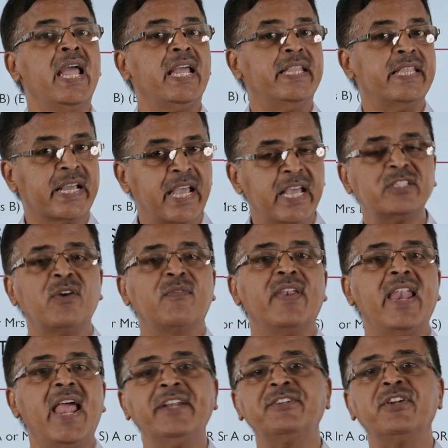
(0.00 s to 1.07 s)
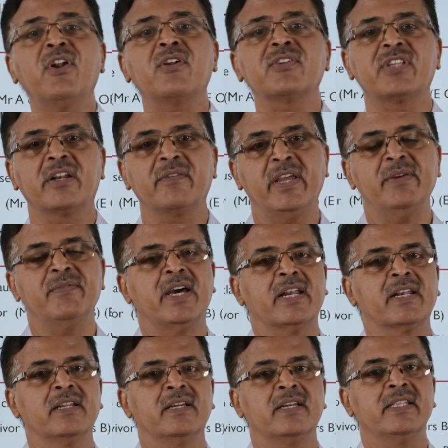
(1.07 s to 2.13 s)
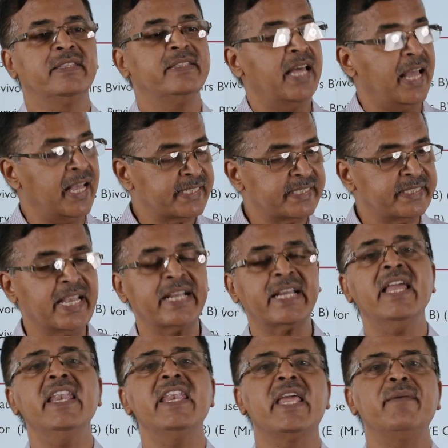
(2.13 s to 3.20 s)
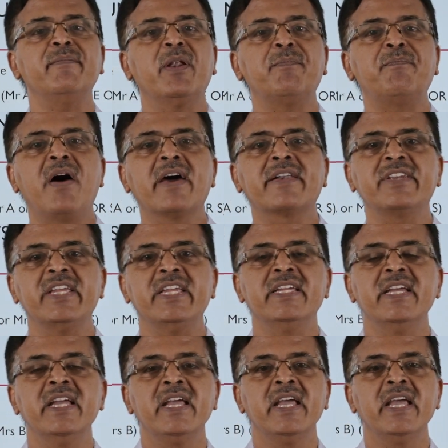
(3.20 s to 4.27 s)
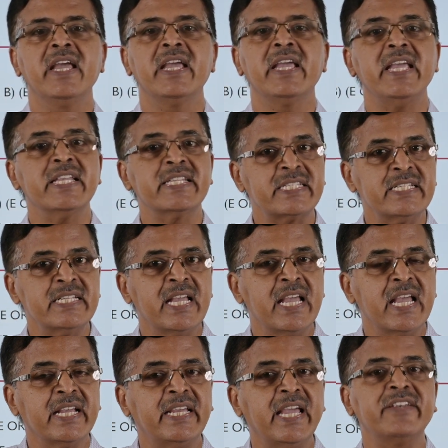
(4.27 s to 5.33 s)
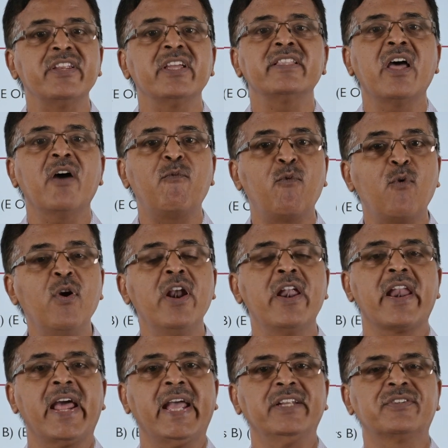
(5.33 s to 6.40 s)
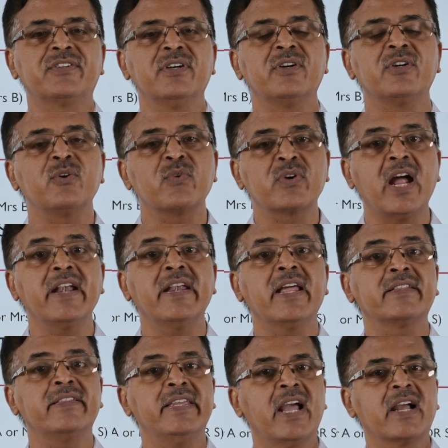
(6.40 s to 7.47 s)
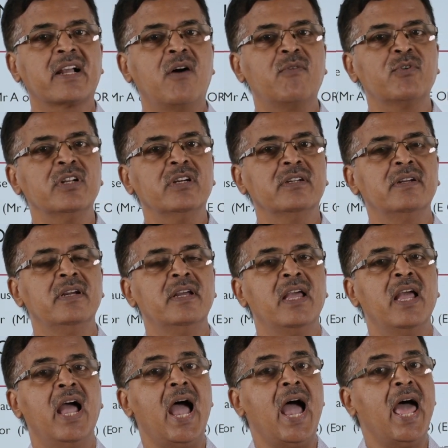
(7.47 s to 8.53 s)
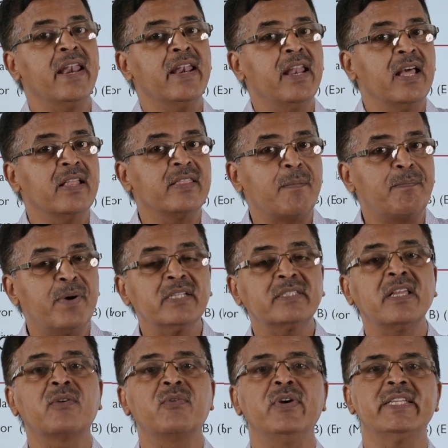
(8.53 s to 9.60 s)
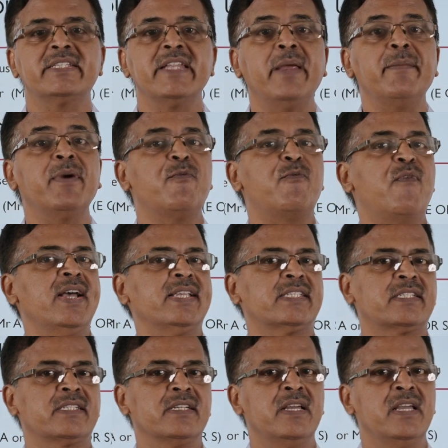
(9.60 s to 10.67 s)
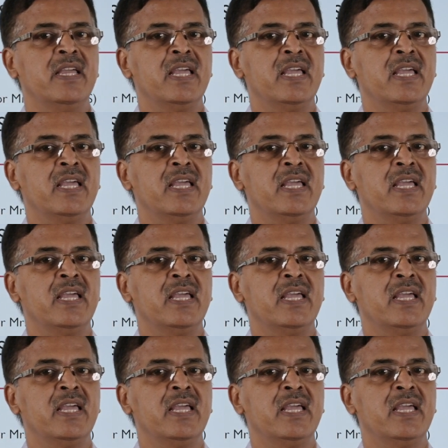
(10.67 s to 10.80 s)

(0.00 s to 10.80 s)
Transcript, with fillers: In the case of latter or survivor, the second named party is getting the full right to conduct the account and the person who is named first